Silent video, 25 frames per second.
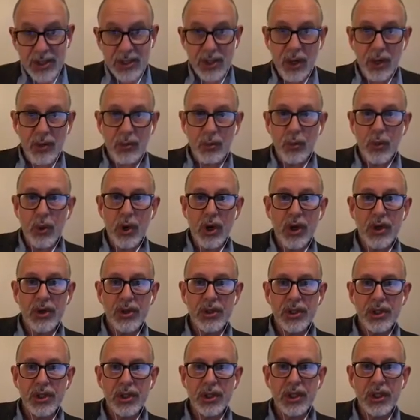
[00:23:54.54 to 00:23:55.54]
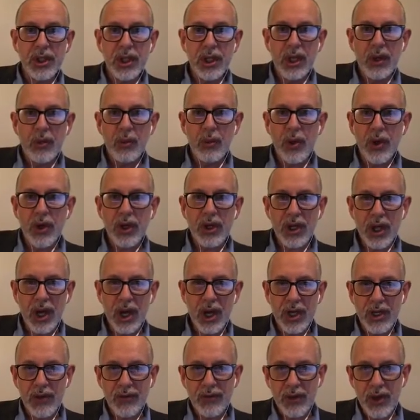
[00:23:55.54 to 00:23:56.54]
on what kind
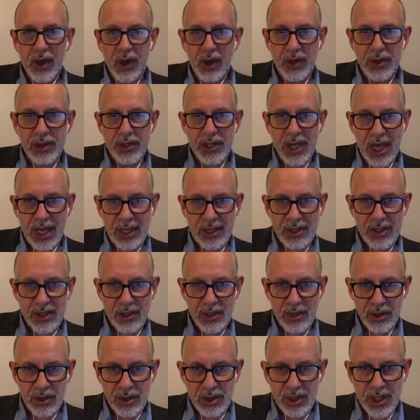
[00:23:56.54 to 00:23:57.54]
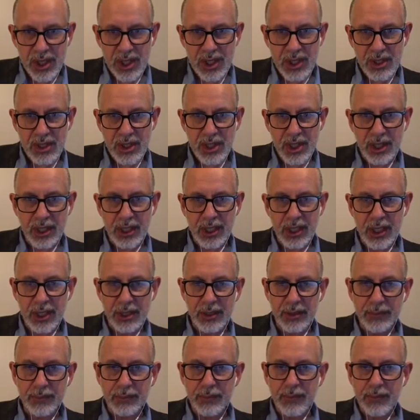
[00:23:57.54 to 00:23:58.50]
of context you're teaching in.